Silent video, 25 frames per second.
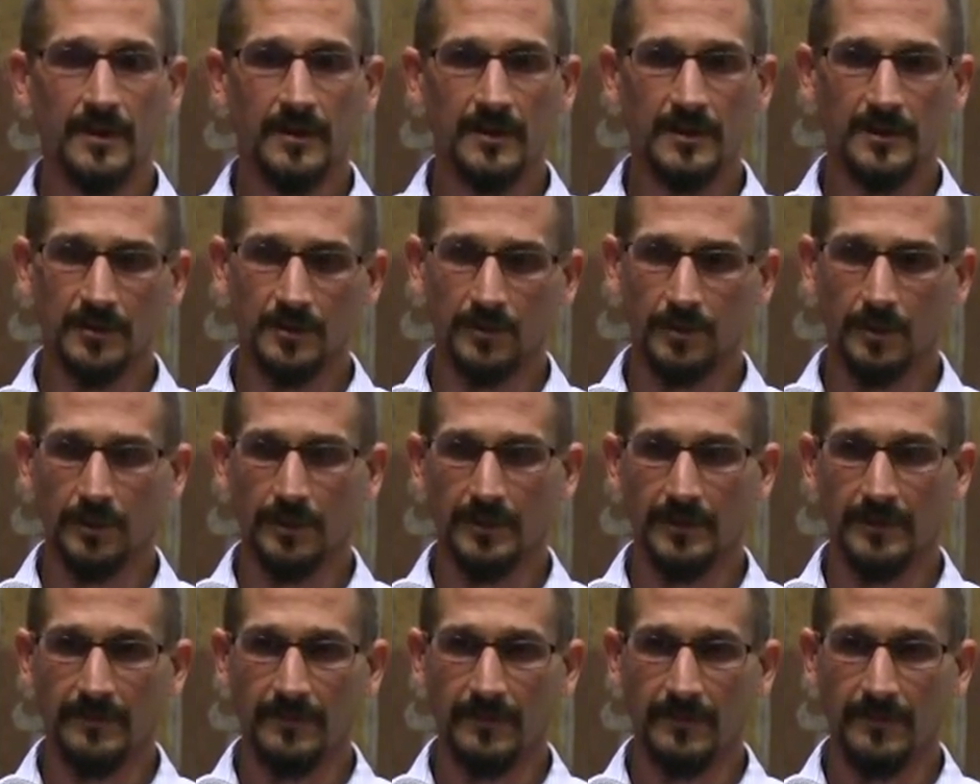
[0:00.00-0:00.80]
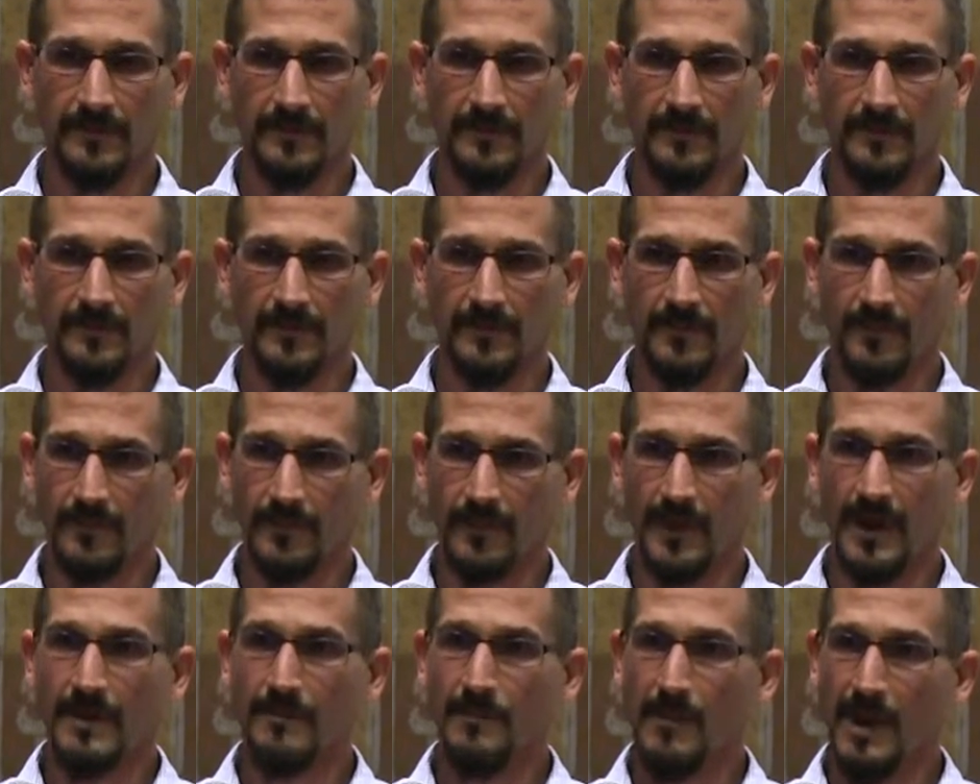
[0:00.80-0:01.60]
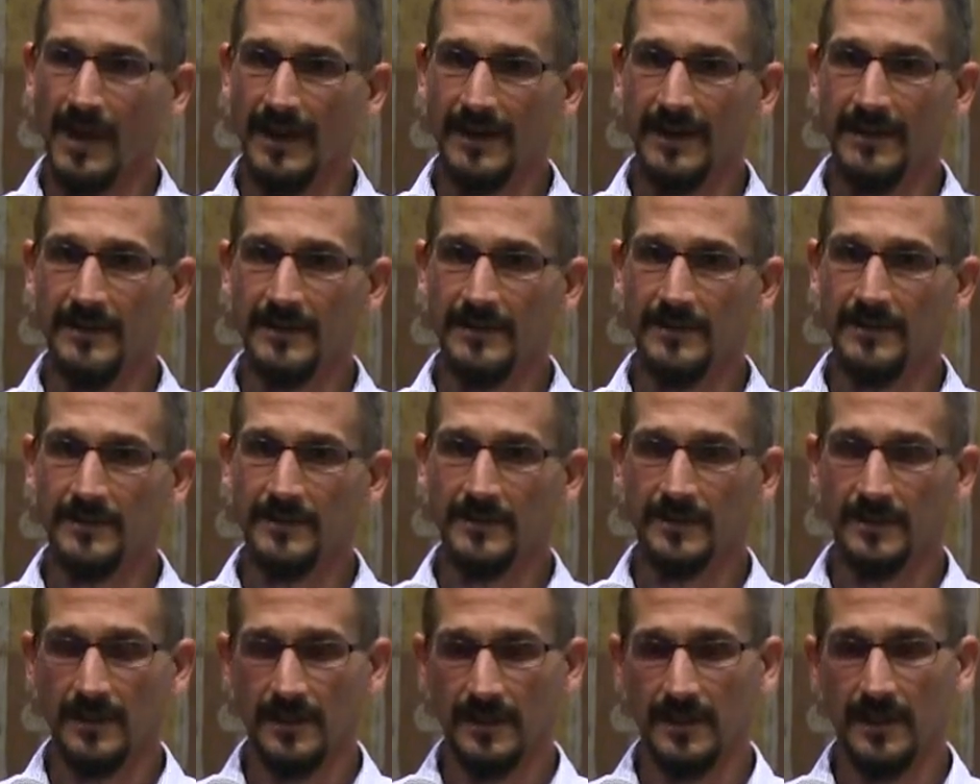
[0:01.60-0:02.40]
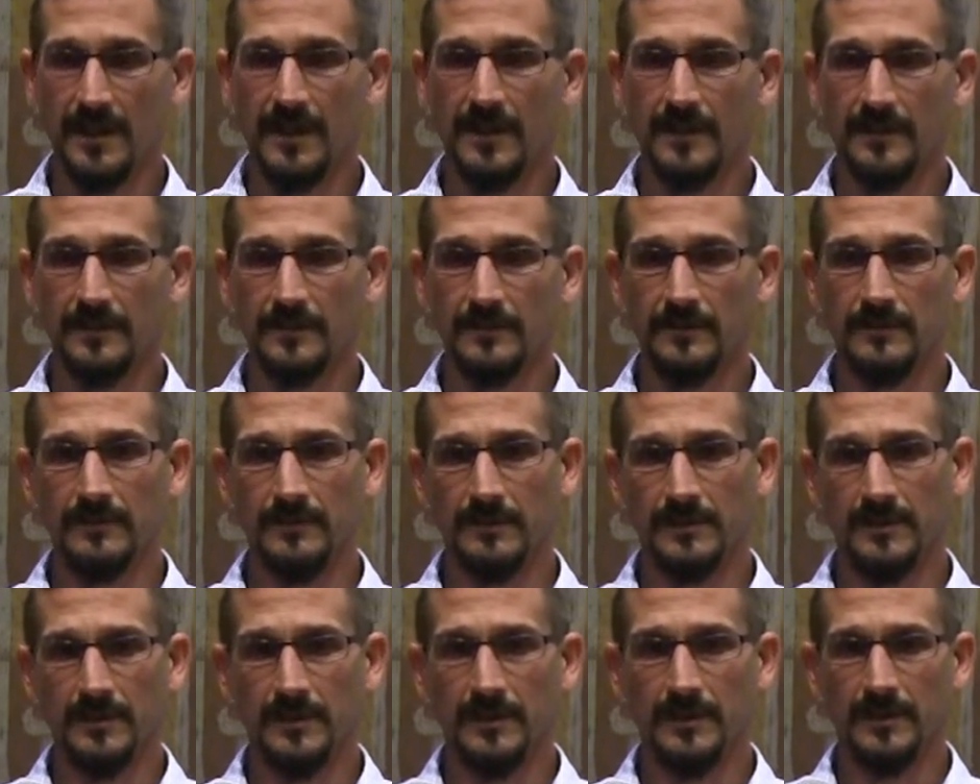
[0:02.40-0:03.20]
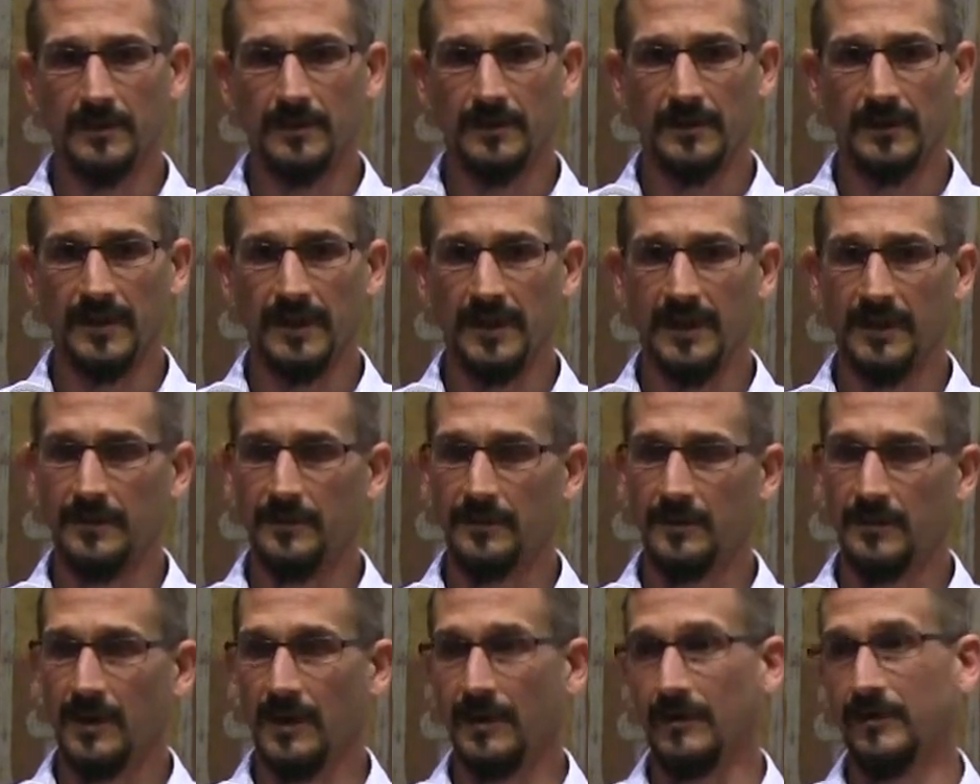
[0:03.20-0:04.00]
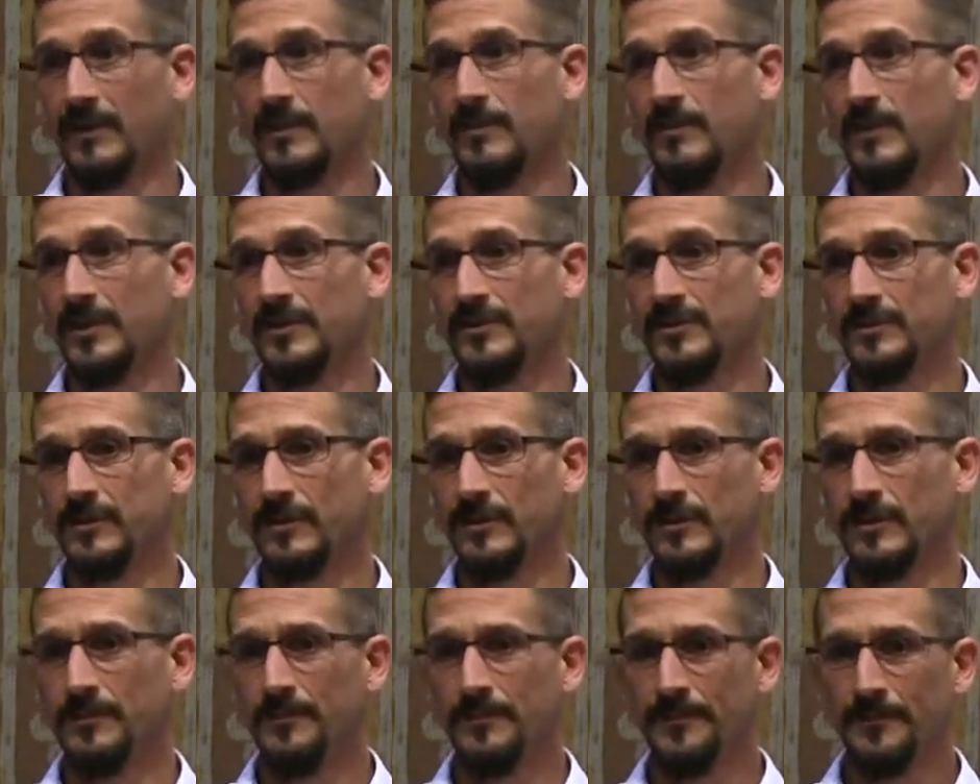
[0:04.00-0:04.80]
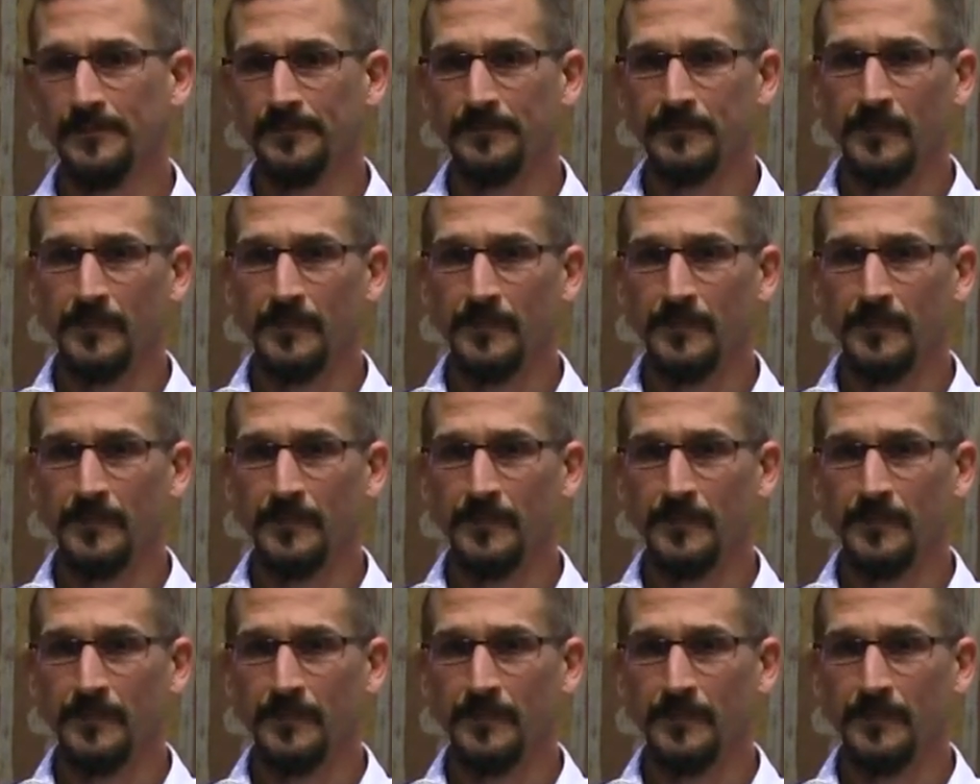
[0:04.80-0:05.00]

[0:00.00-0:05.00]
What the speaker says: controlling Phragmites, again, and garlic mustard.